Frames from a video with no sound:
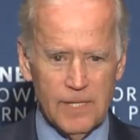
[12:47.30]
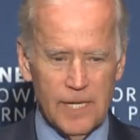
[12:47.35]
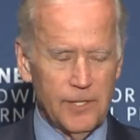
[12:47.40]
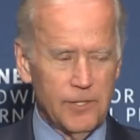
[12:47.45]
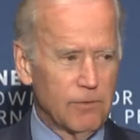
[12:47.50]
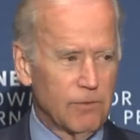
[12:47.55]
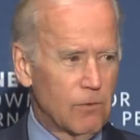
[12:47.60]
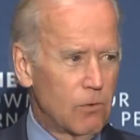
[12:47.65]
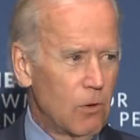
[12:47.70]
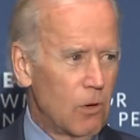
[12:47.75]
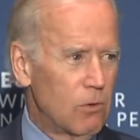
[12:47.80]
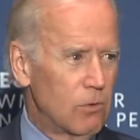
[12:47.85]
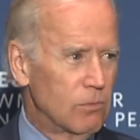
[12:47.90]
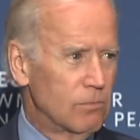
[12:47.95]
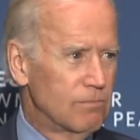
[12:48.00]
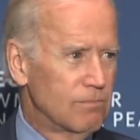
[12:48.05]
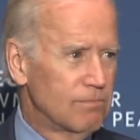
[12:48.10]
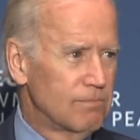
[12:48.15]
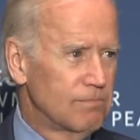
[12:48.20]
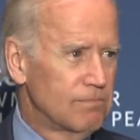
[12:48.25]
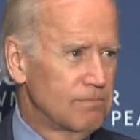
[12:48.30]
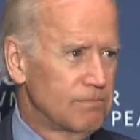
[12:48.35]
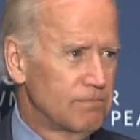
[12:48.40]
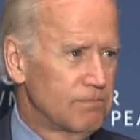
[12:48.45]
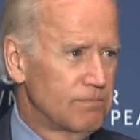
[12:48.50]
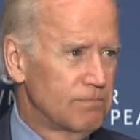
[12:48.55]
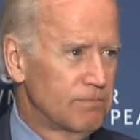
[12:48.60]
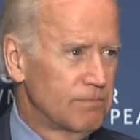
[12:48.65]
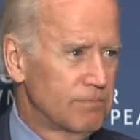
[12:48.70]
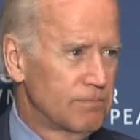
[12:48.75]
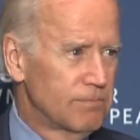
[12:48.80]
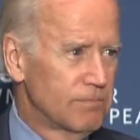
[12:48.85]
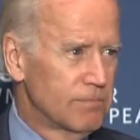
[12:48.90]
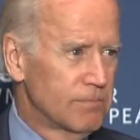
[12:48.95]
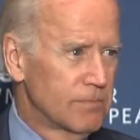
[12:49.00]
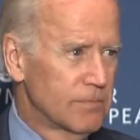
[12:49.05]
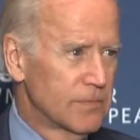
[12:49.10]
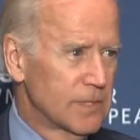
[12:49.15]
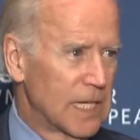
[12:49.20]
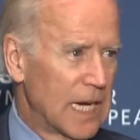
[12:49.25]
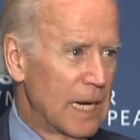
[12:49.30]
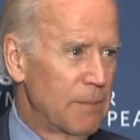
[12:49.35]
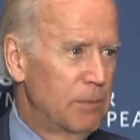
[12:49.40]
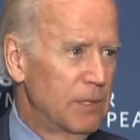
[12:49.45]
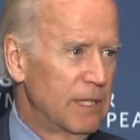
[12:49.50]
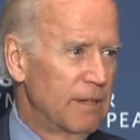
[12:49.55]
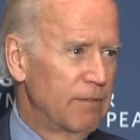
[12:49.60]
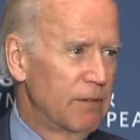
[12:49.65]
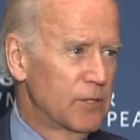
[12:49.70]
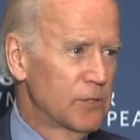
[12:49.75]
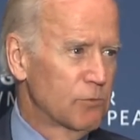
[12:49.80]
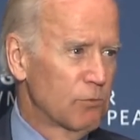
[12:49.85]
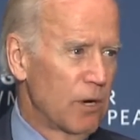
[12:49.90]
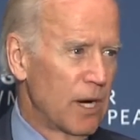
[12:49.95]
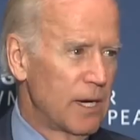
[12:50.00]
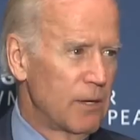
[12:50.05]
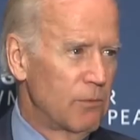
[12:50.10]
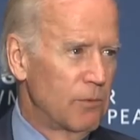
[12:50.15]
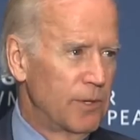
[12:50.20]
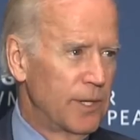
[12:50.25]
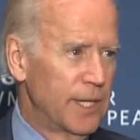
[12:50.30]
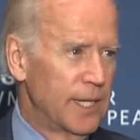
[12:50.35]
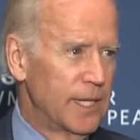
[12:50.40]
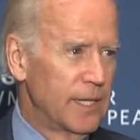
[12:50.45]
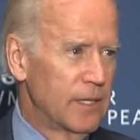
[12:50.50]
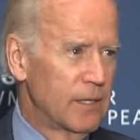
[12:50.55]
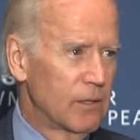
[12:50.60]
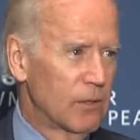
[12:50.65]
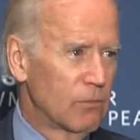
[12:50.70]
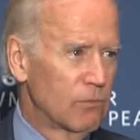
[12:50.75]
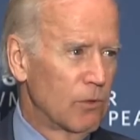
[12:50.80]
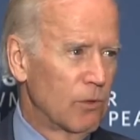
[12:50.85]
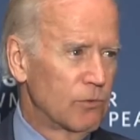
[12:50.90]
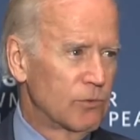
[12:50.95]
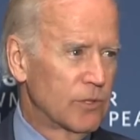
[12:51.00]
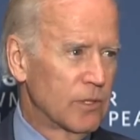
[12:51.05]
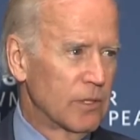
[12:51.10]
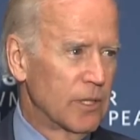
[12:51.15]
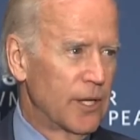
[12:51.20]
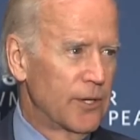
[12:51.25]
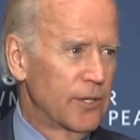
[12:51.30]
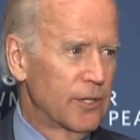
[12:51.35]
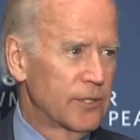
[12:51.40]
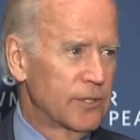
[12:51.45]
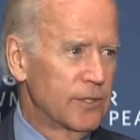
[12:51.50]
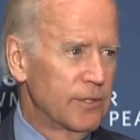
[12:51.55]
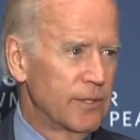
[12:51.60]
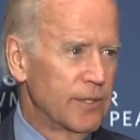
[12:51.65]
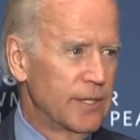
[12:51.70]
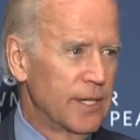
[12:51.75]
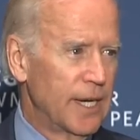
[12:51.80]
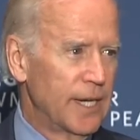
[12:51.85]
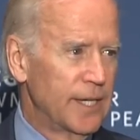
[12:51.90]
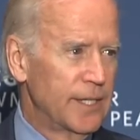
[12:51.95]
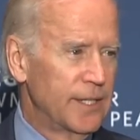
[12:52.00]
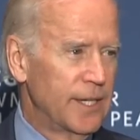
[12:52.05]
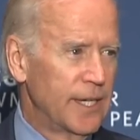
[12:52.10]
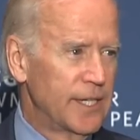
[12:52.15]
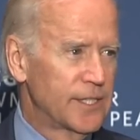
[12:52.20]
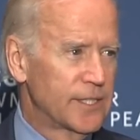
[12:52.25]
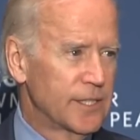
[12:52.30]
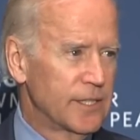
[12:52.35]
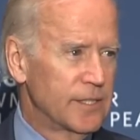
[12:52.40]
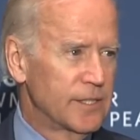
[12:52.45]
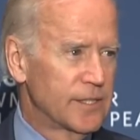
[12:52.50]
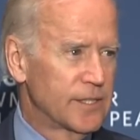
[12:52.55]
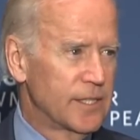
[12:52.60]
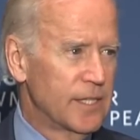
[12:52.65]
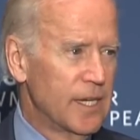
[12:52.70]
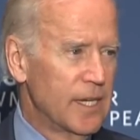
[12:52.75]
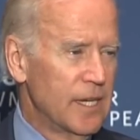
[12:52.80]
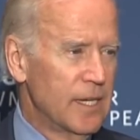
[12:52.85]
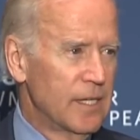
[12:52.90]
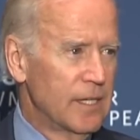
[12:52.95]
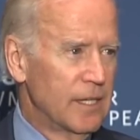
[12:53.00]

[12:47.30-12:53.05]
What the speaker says: End of quote. I believe he was right when he wrote the letter to the United Nations,